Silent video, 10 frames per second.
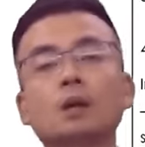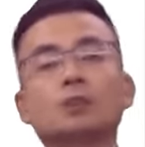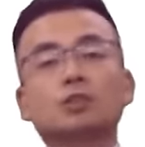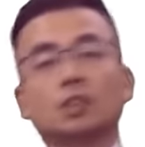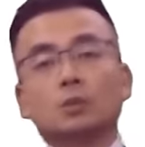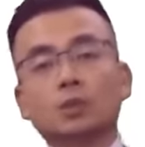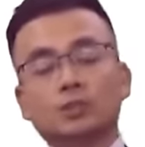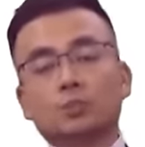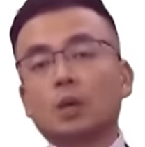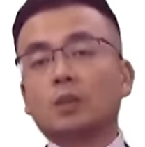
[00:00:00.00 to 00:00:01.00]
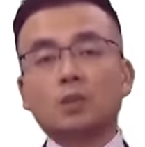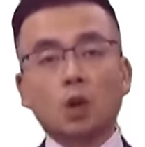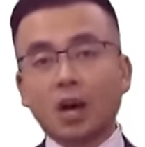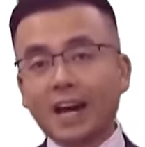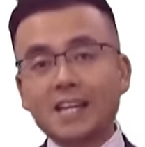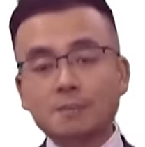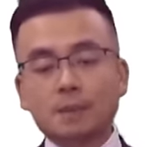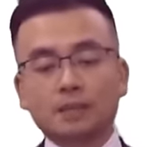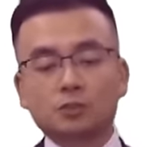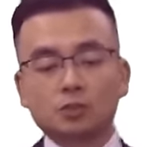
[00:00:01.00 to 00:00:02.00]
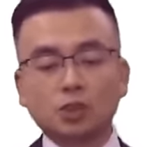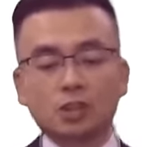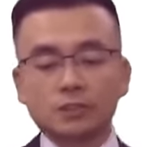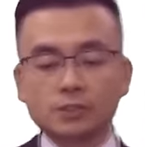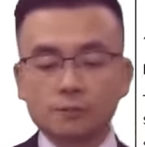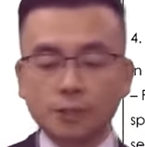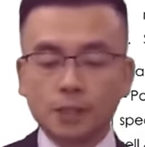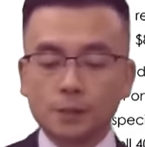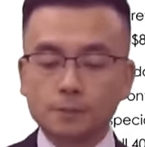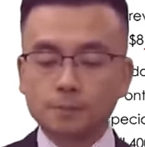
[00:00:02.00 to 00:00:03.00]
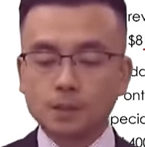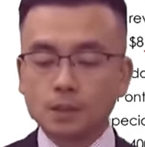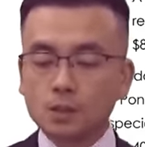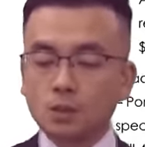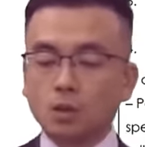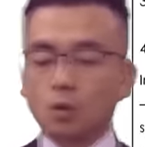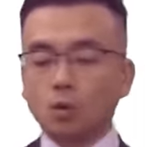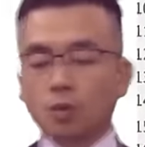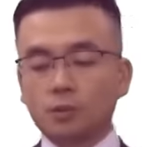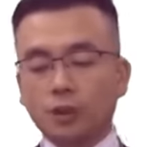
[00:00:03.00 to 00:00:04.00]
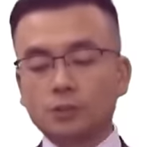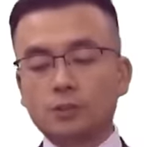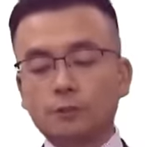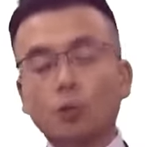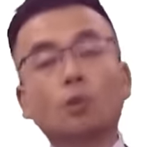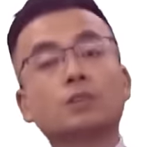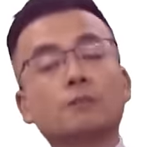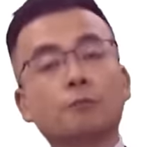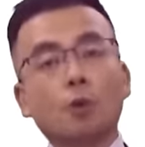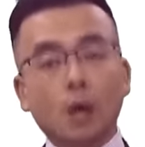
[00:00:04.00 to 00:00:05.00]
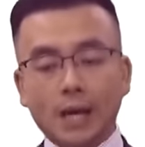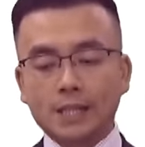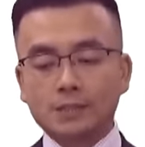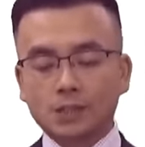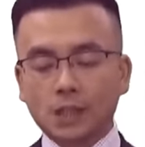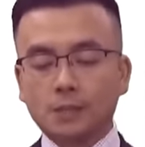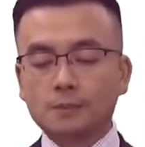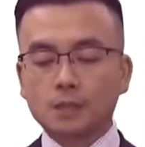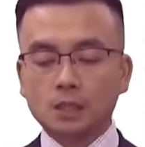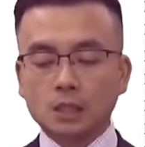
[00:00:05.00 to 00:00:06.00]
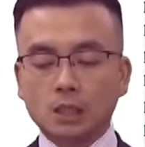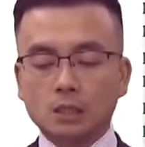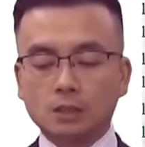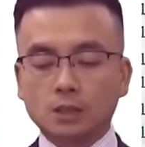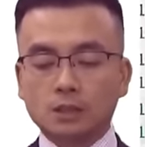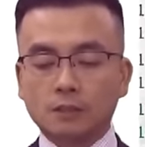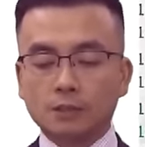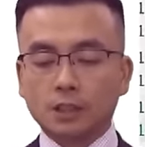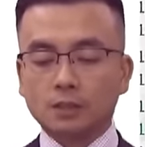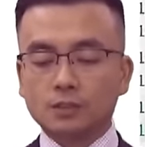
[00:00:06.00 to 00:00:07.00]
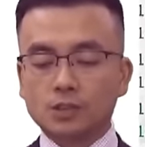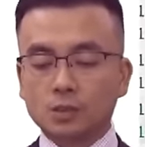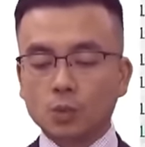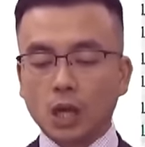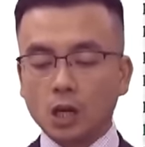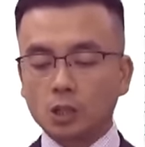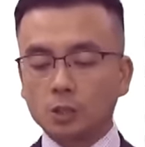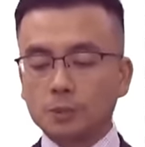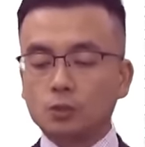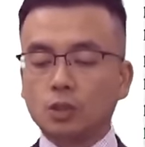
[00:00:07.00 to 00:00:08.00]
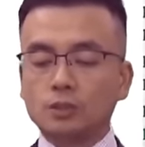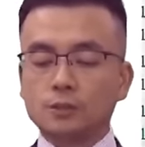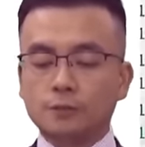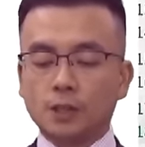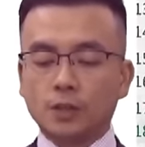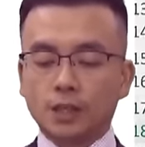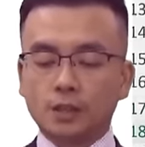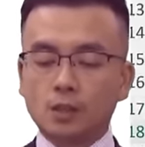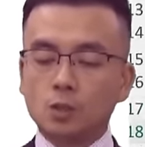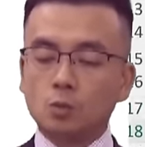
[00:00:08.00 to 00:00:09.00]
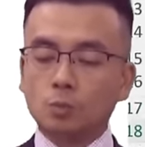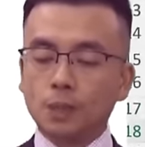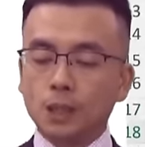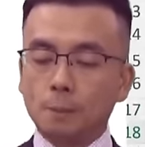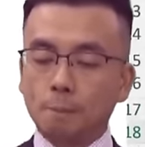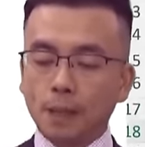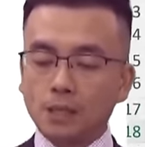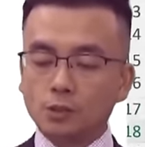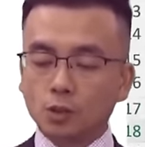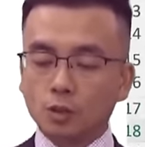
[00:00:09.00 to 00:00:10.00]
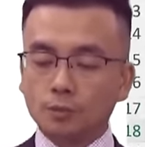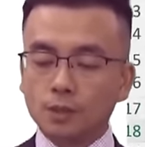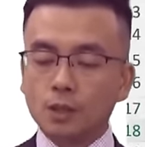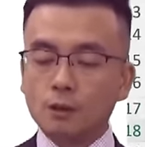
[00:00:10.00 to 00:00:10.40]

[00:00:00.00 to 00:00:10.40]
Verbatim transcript: So in other words, we are not aiming to transfer all those 44.80. The dividends that we are going to be transferring will be based on